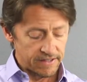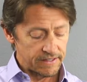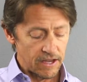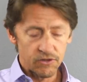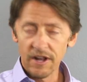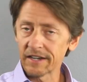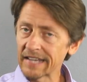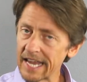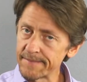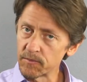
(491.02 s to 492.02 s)
they do not
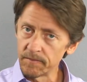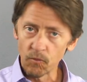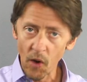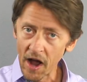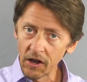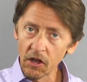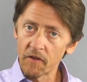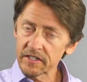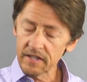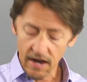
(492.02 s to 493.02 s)
keep well
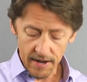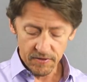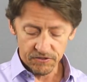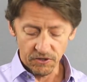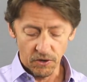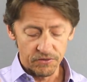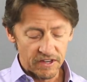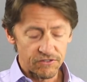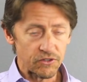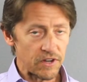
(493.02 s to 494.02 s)
over time, so
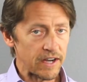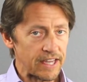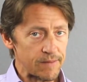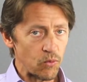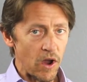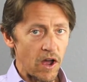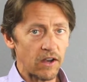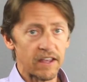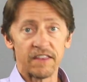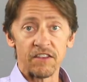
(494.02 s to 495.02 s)
these do not keep
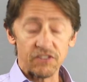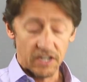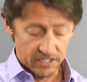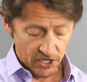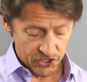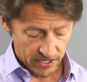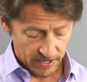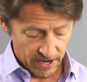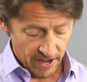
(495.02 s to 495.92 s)
well in this condition.